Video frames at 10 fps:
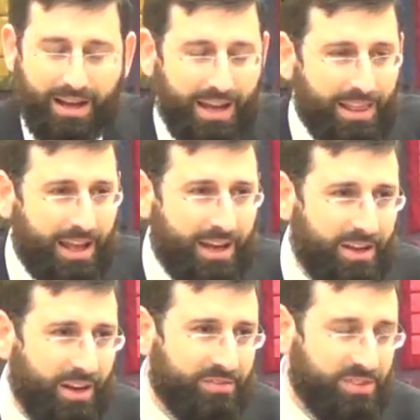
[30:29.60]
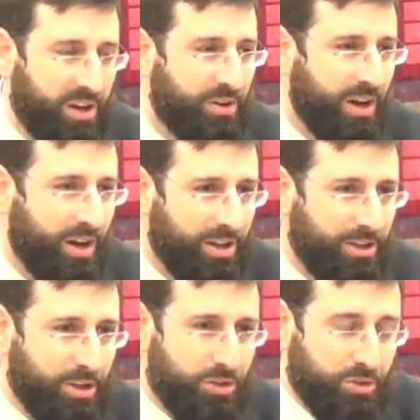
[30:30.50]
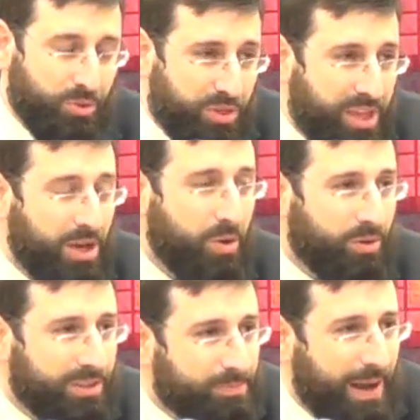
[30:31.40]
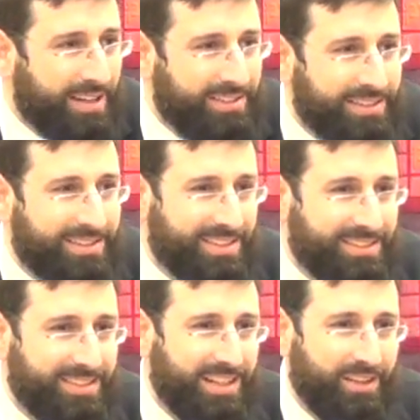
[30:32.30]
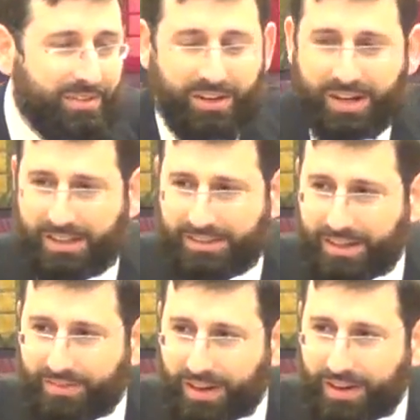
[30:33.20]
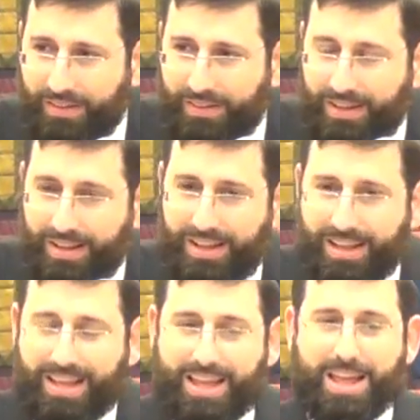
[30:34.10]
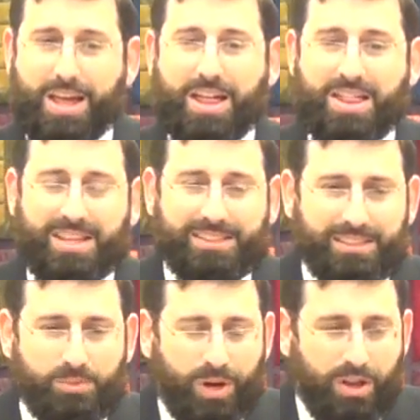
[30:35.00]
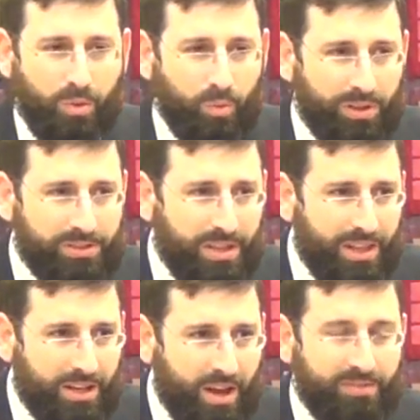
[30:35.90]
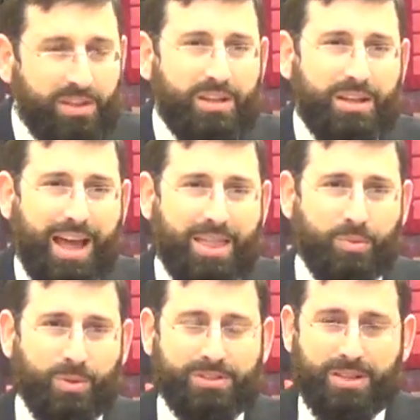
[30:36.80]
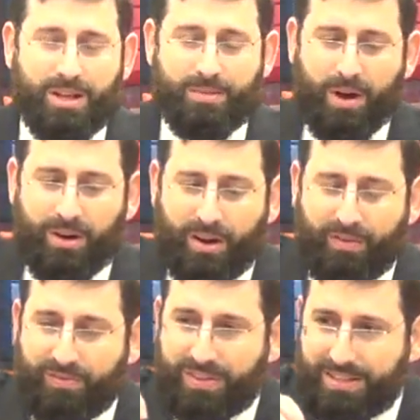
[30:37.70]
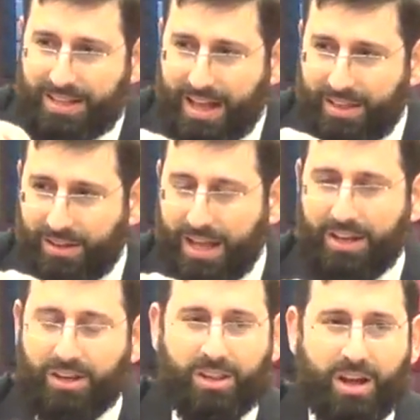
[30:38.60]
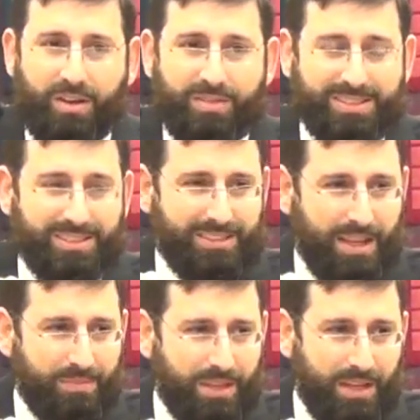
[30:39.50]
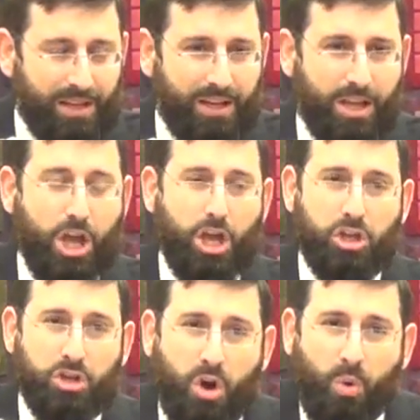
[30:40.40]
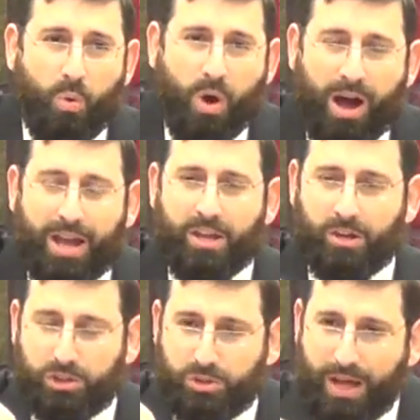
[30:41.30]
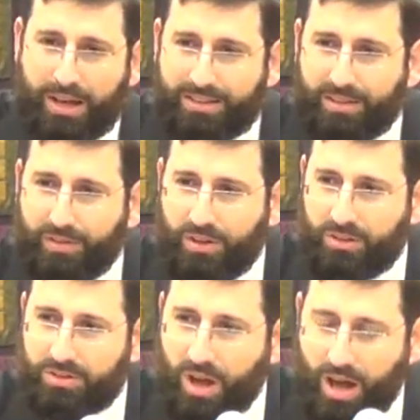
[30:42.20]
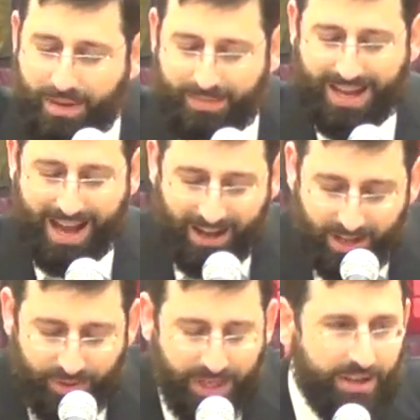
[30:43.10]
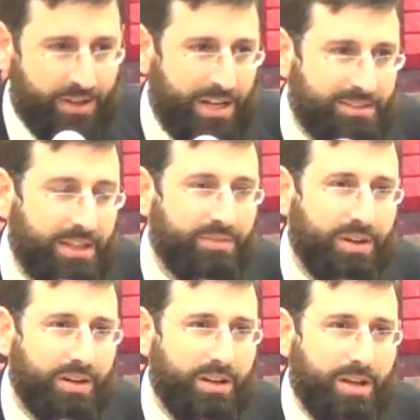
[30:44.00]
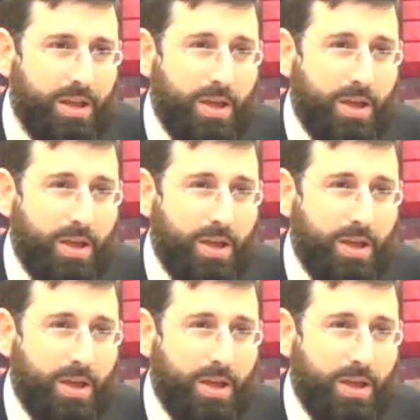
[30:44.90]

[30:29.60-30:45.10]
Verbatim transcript: chilek of Torah do you think corresponded to the city of Kiryat Sefer? This is where the words of the Navi and the words of the Gemara fit together like a glove. It's the same thing. You know why Yehoshua had a difficult time conquering Kiryat Sefer?